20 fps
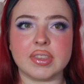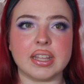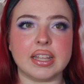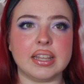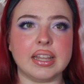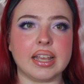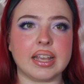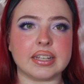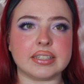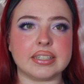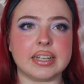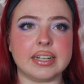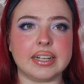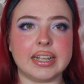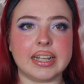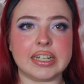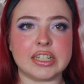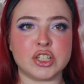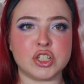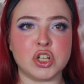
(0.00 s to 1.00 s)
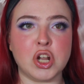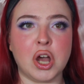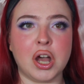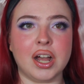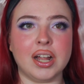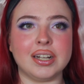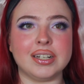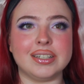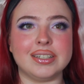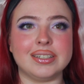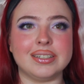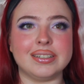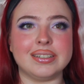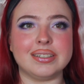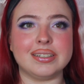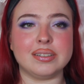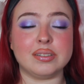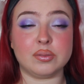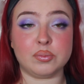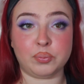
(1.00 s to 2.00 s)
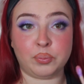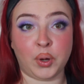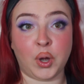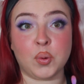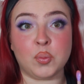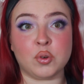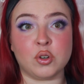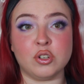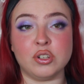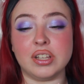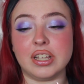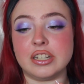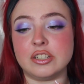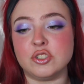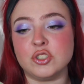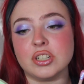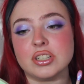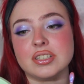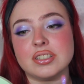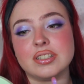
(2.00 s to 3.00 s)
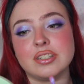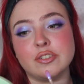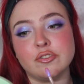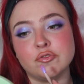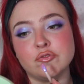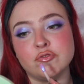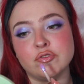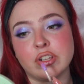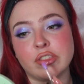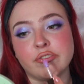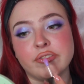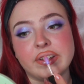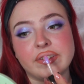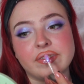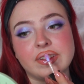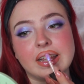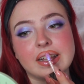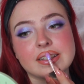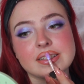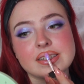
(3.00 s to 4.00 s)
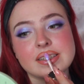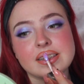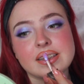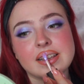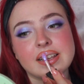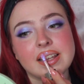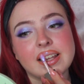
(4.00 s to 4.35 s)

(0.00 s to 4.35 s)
Like I said, it's not purple, it's just with reflex.